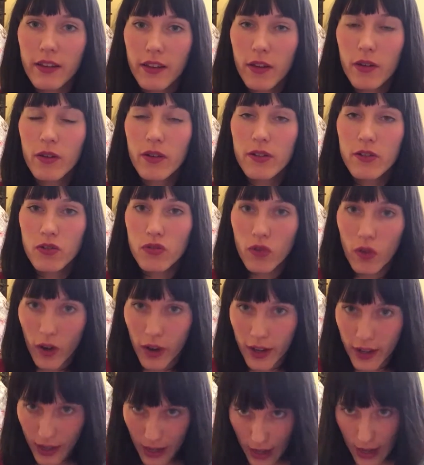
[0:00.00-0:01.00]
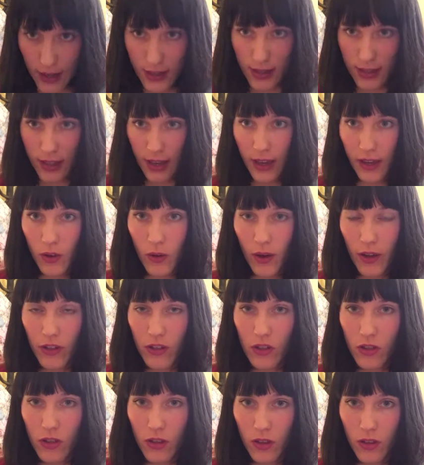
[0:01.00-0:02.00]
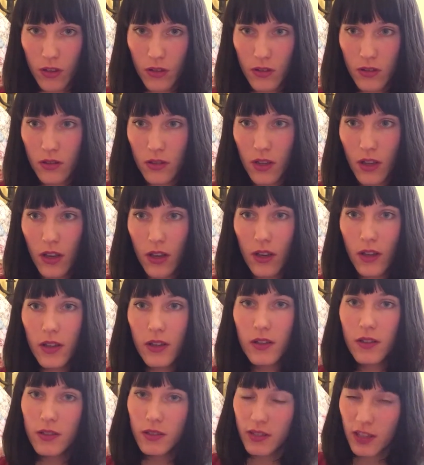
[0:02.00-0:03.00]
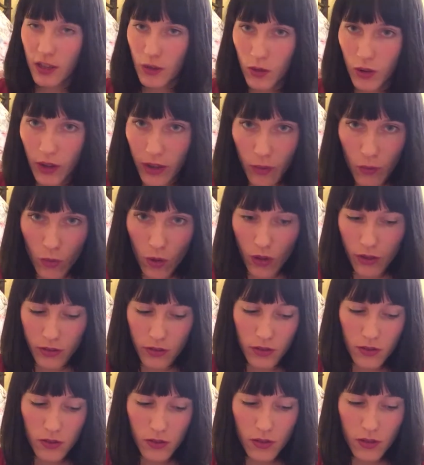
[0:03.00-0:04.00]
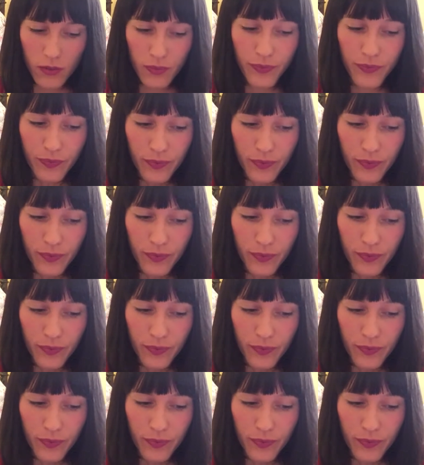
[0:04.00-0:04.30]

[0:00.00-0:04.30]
You can try and ask it questions, see what it wants.